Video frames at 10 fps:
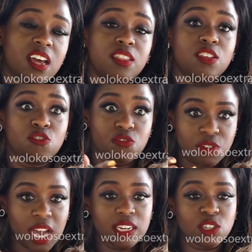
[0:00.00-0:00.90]
And the
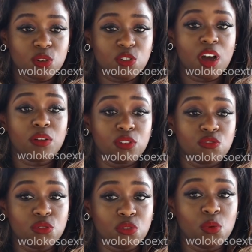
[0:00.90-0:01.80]
reality on the ground, the
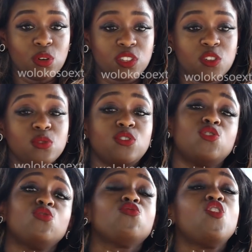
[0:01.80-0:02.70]
truth was, it was the
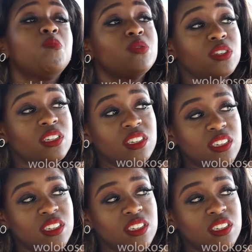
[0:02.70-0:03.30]
total opposite.